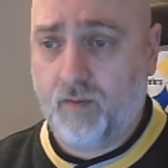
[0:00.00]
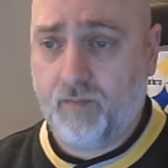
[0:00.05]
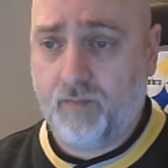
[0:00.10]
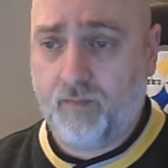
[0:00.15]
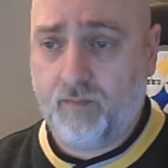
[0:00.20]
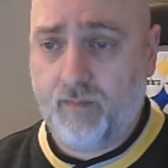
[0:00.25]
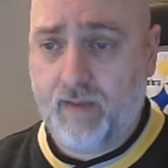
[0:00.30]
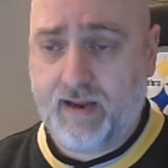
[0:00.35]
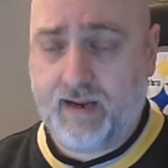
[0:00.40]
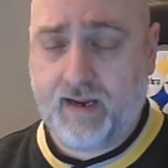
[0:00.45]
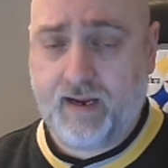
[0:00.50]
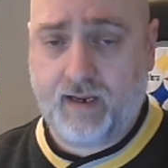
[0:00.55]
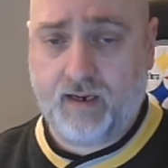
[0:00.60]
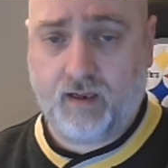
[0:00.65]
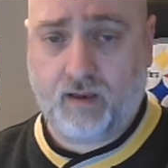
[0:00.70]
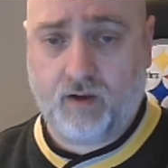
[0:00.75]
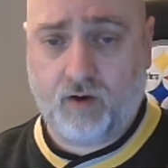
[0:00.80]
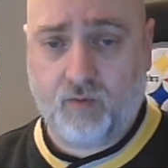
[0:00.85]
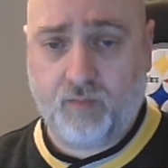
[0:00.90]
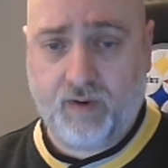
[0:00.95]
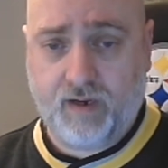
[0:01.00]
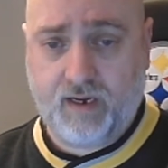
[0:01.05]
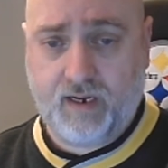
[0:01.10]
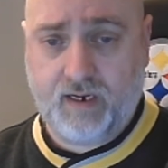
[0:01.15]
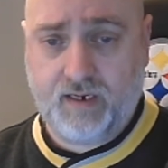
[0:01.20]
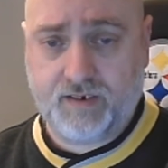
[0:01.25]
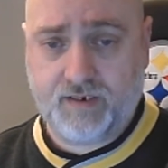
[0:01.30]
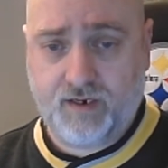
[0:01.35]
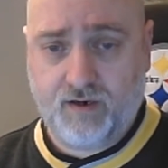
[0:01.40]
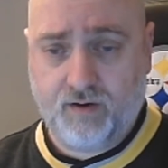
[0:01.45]
making it a little bit
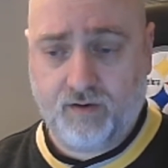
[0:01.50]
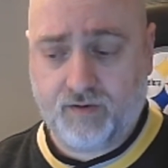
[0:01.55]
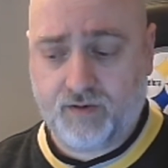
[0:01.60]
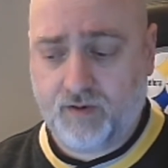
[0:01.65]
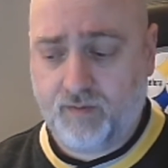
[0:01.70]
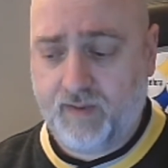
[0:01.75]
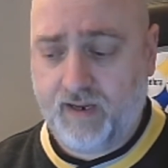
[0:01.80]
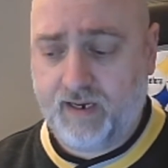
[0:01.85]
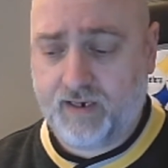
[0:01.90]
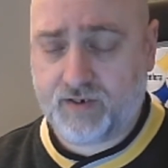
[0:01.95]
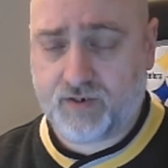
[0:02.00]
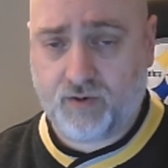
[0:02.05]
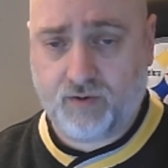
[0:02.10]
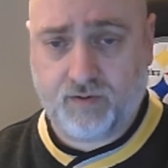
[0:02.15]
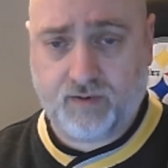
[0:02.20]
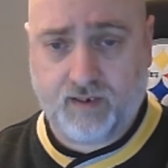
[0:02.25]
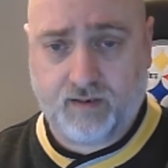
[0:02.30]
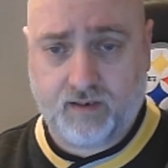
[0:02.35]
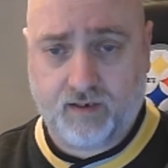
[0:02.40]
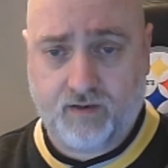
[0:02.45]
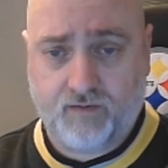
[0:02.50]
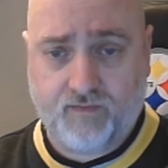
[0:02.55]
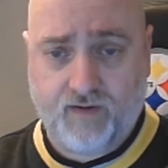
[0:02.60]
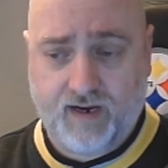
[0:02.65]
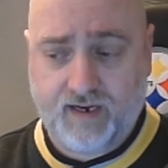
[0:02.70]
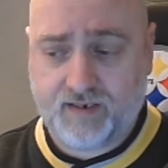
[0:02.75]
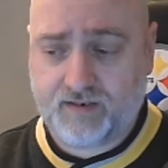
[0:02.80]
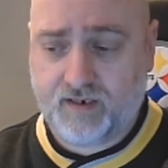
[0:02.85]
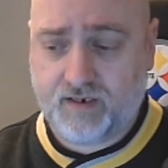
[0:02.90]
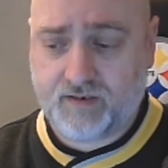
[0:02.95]
easier to make certain that the
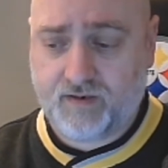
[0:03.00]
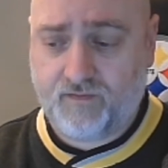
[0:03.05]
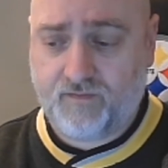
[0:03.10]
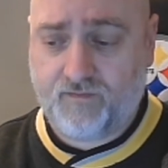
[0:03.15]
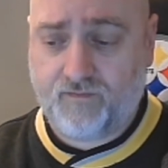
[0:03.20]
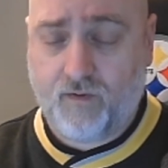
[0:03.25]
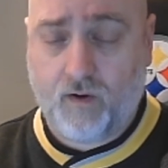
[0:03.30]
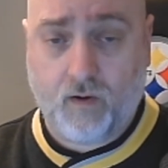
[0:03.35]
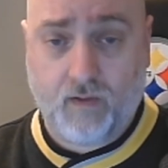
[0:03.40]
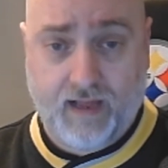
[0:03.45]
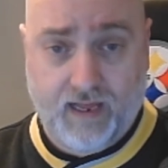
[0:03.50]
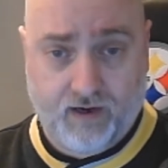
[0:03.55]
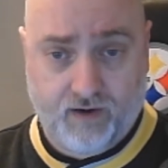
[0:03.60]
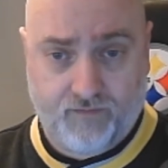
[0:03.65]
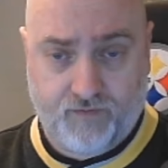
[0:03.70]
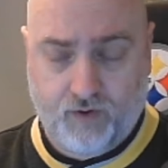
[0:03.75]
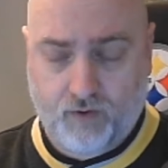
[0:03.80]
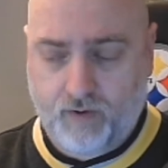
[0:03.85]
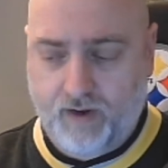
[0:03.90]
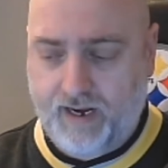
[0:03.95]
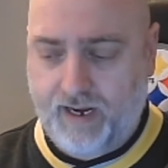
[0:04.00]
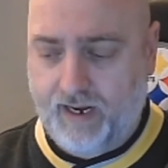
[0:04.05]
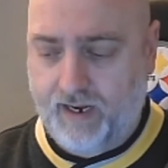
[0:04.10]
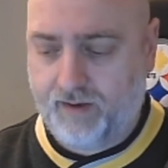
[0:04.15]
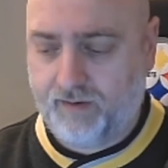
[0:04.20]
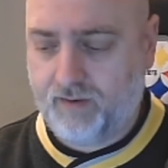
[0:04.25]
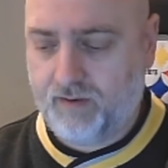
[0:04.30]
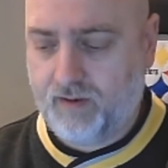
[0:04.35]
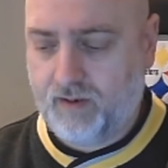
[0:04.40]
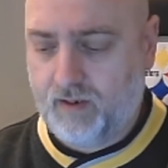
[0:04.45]
device doesn't fall out of your
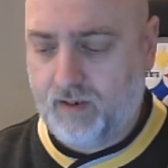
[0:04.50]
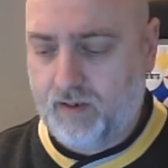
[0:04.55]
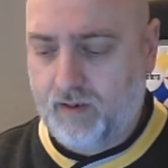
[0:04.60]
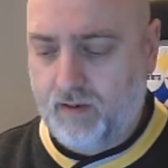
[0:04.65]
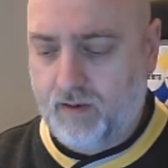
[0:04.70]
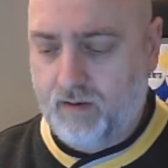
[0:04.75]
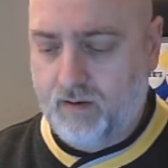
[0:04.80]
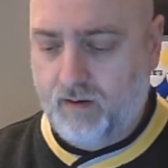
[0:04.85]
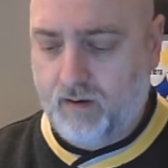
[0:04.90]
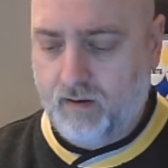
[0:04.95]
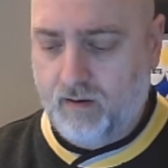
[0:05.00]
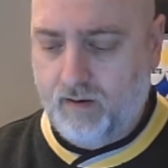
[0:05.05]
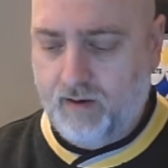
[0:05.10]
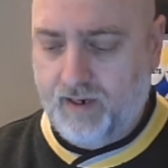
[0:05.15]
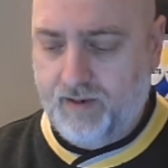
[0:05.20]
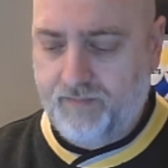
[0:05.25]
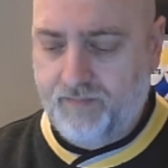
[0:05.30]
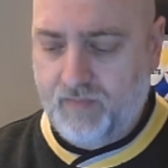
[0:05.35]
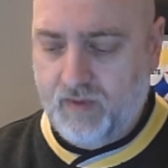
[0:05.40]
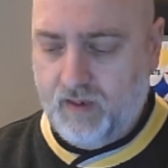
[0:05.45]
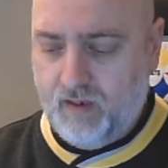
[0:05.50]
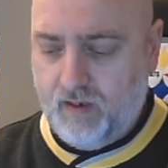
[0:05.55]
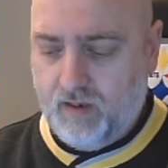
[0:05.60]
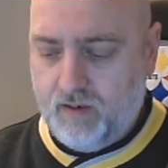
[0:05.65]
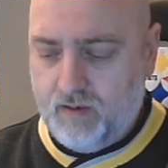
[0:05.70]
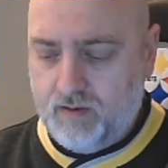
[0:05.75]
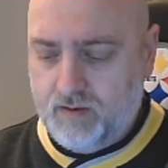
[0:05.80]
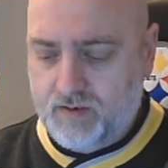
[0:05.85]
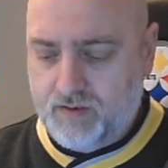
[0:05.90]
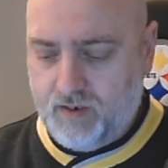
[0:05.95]
hand. All right,
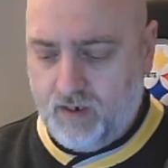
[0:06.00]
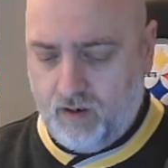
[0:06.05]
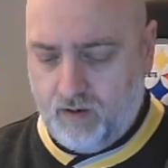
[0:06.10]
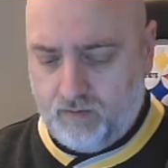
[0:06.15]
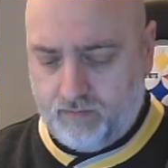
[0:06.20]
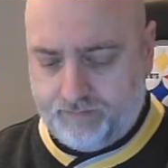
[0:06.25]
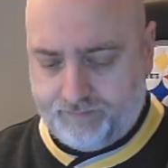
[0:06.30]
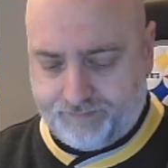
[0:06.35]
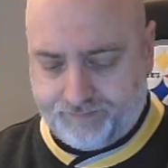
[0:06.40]
so